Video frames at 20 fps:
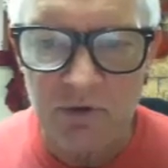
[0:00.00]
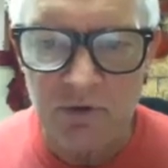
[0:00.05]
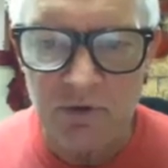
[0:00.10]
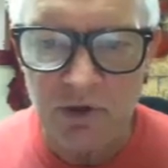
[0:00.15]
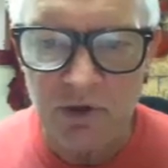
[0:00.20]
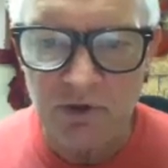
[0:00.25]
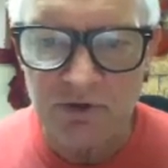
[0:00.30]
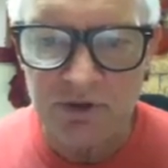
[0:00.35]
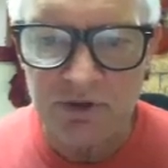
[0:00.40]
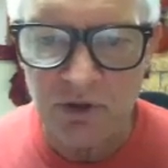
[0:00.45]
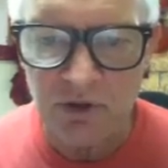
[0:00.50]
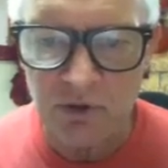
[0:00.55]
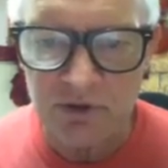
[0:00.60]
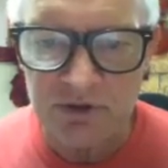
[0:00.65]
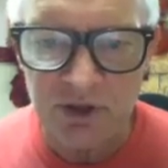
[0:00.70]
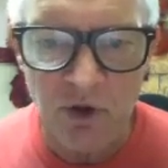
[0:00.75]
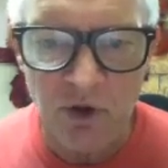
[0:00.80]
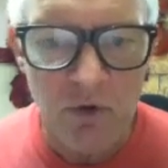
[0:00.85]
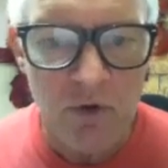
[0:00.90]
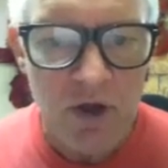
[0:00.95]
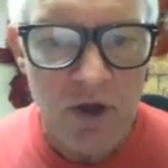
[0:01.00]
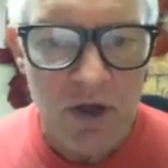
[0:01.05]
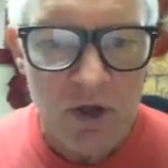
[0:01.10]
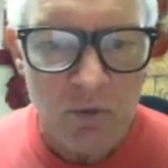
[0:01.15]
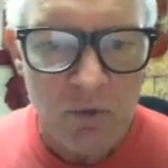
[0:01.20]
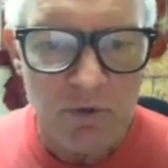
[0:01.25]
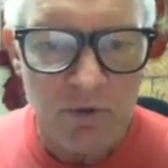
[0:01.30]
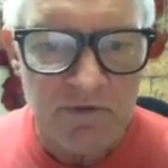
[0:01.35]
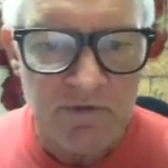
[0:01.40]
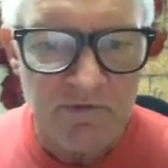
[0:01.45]
2 years ago or so,
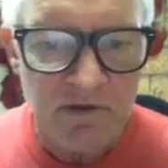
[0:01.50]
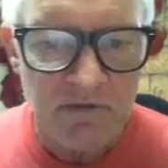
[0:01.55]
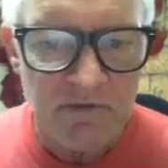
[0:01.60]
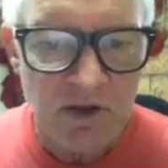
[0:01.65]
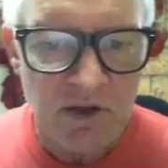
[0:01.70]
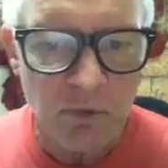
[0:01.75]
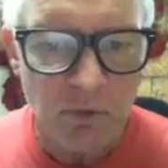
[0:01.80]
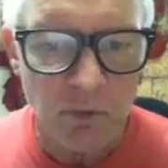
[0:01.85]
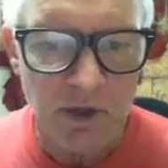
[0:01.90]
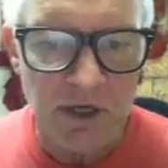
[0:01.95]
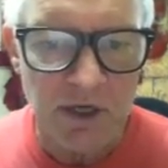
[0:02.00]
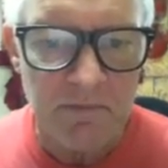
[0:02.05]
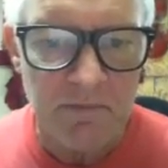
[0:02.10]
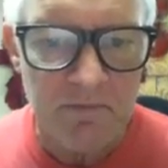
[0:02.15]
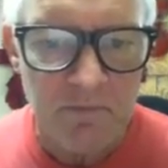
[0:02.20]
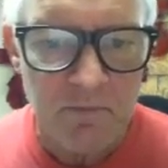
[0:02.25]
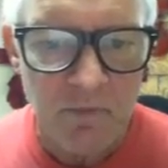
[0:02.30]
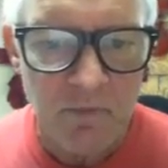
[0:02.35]
was 53.